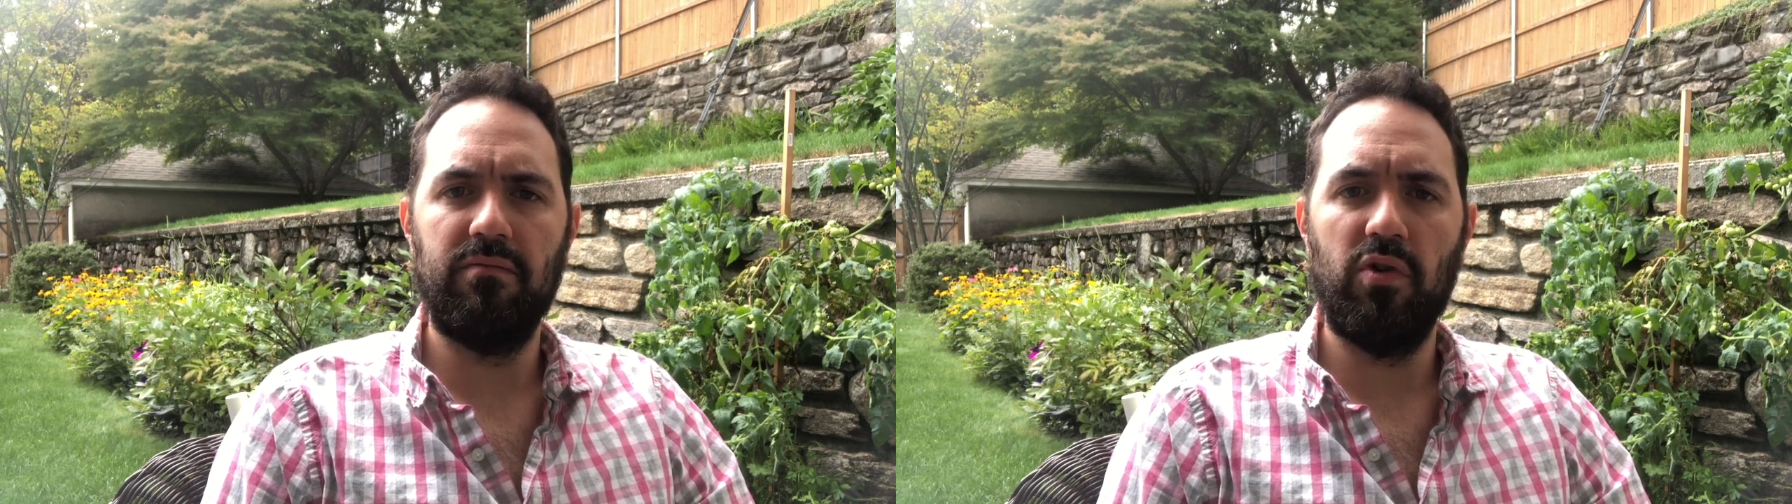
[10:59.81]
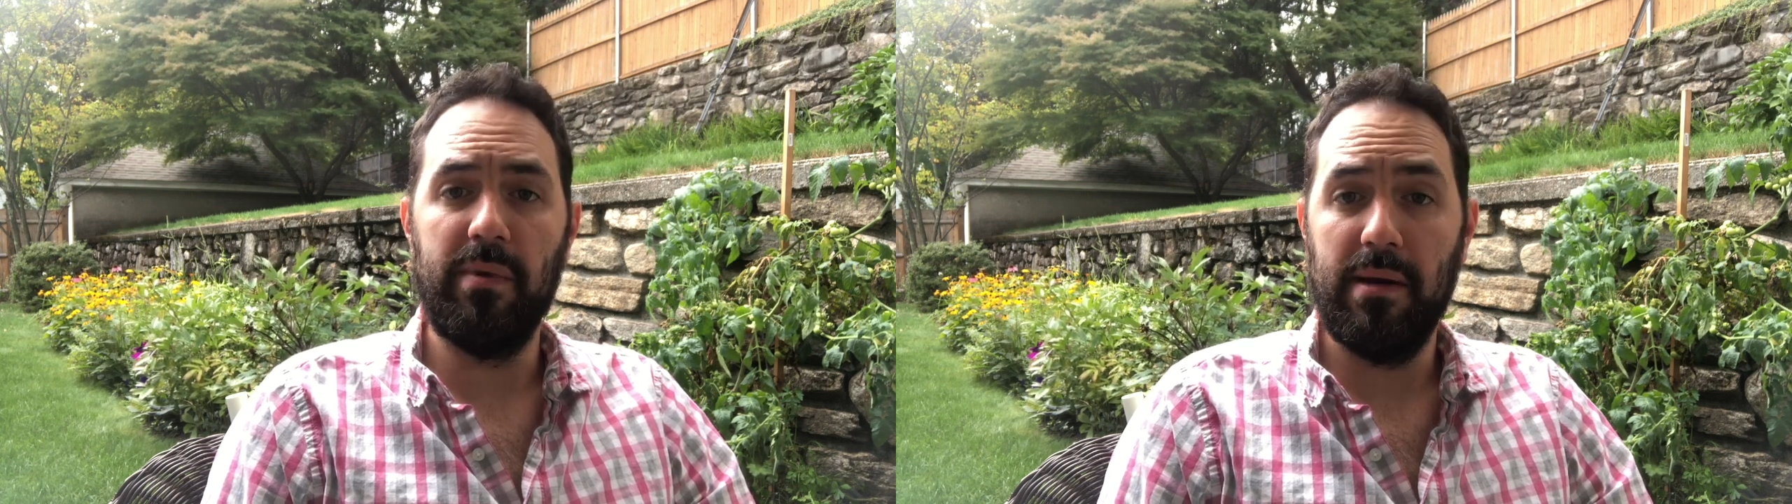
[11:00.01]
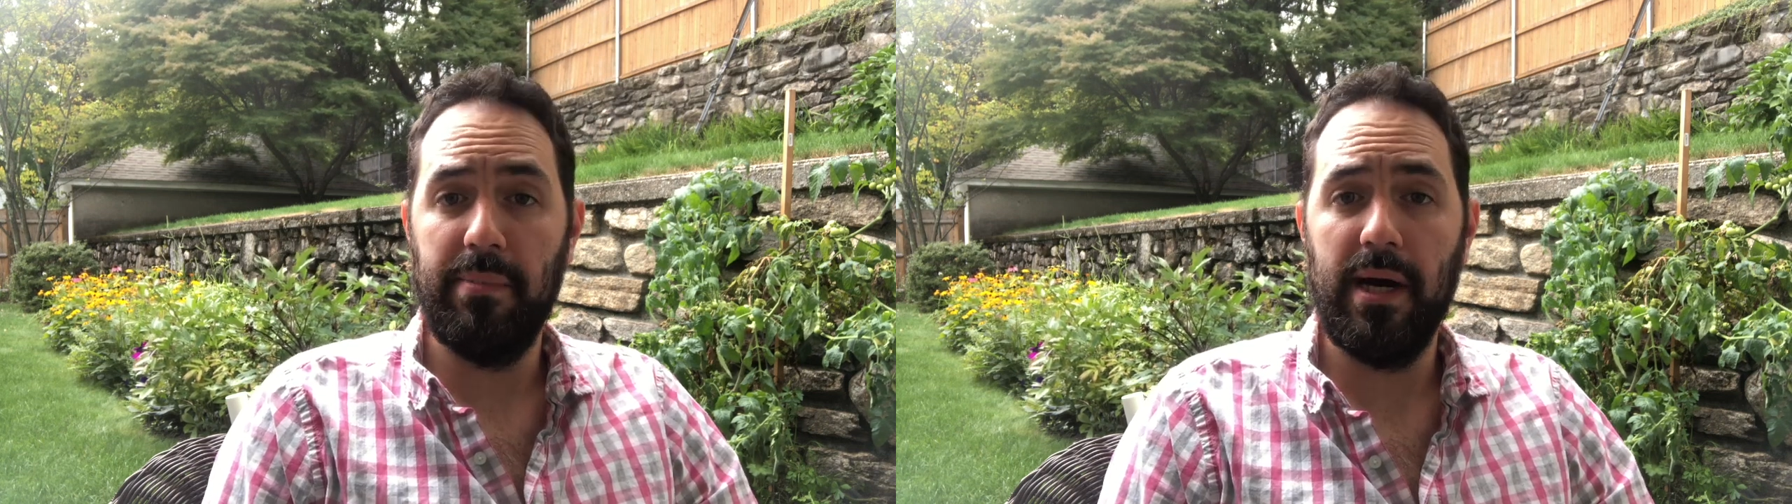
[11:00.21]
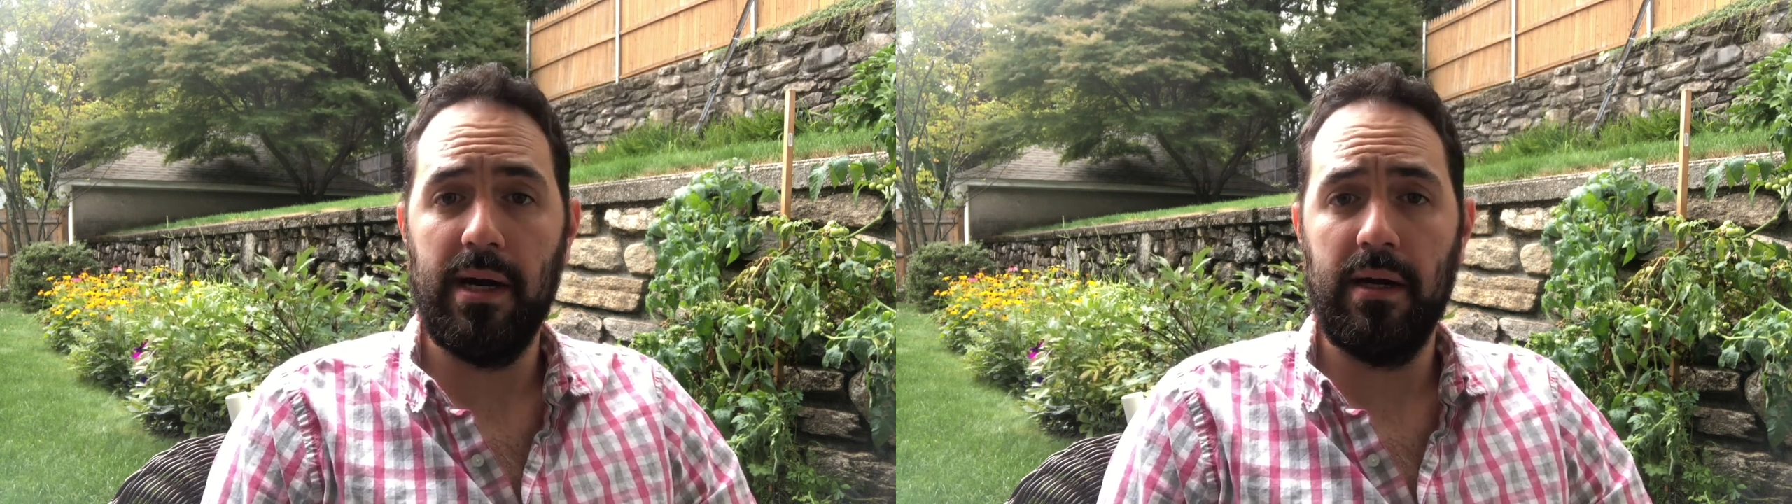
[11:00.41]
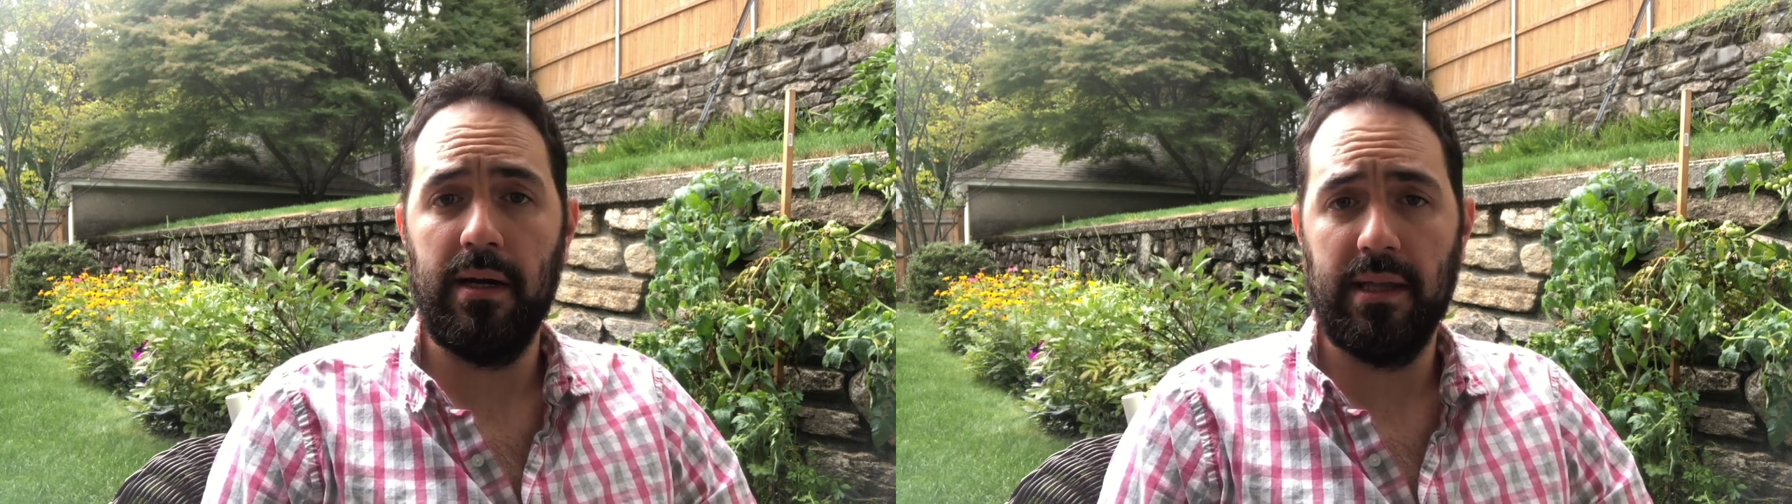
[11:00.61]
Roman
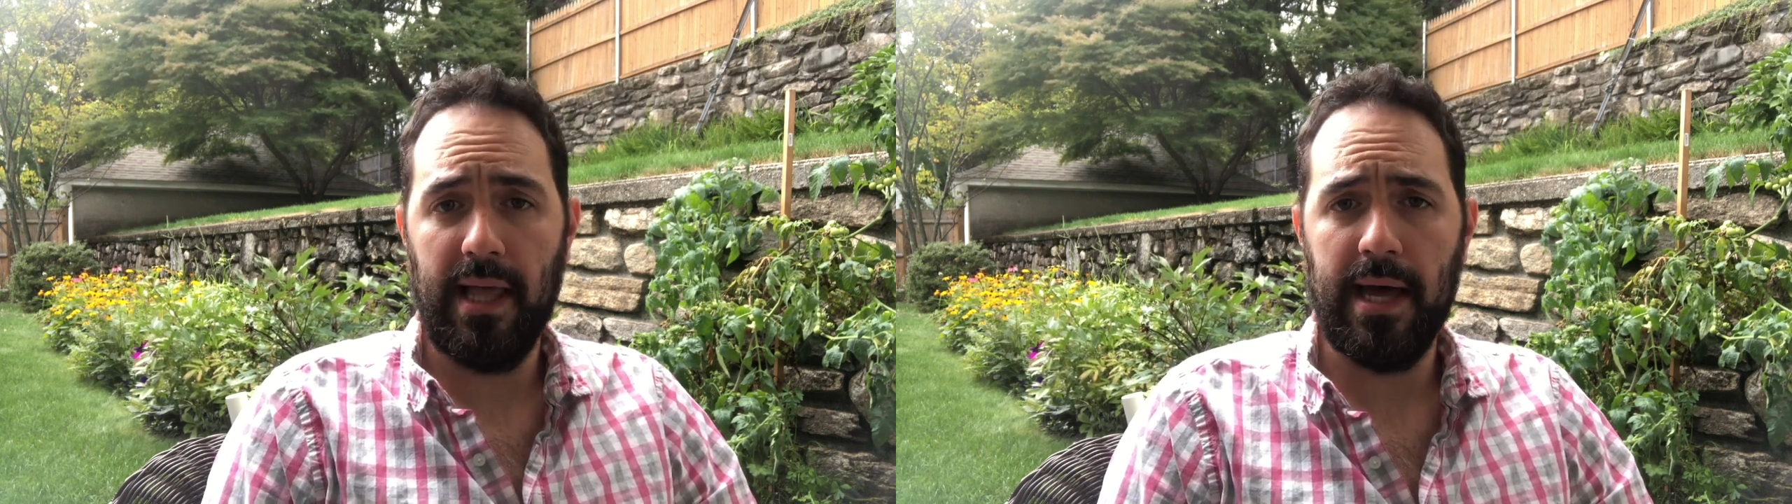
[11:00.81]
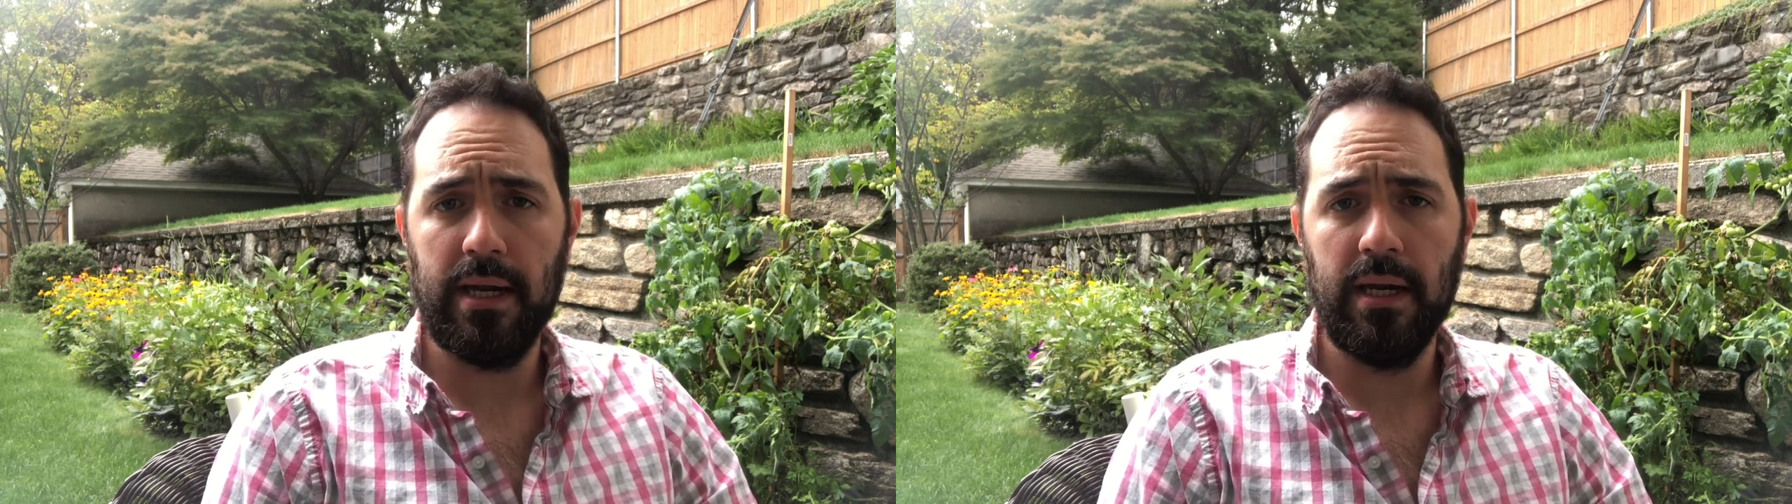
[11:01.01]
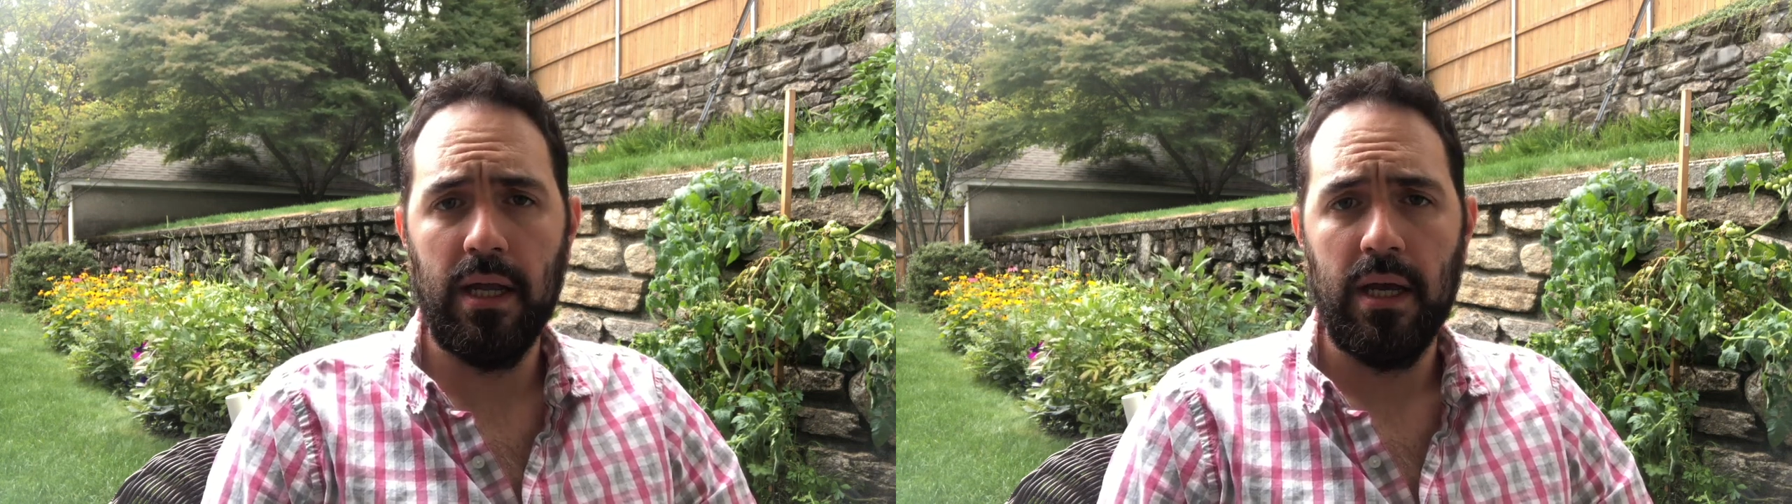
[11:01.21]
Empire and Latin,